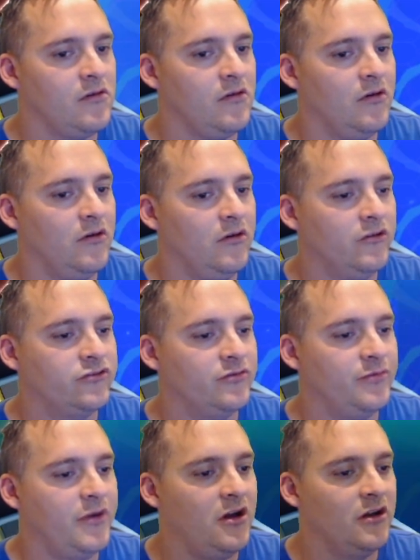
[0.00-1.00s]
Ultra
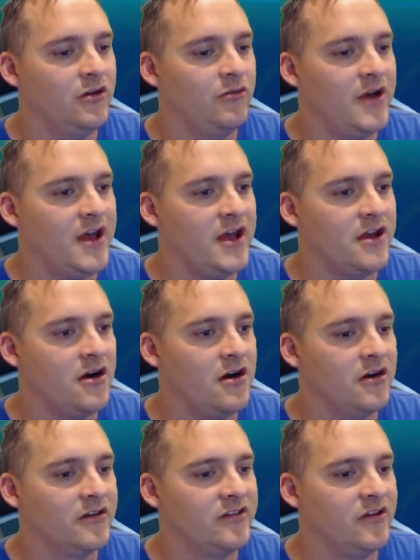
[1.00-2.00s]
Ball away
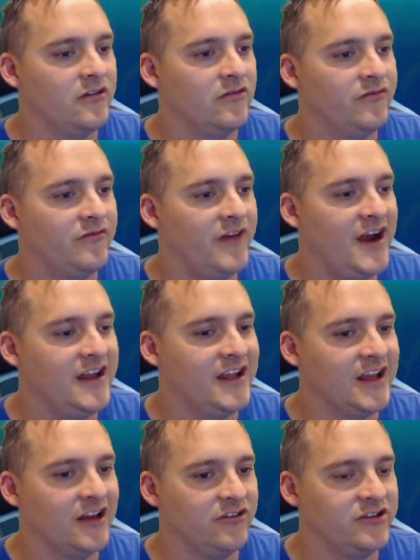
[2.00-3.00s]
Artazon Fighting
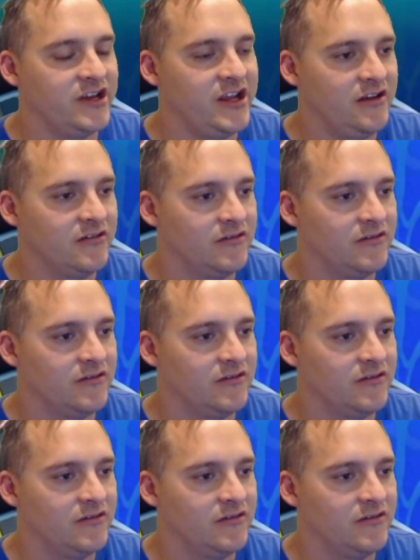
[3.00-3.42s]
Energy.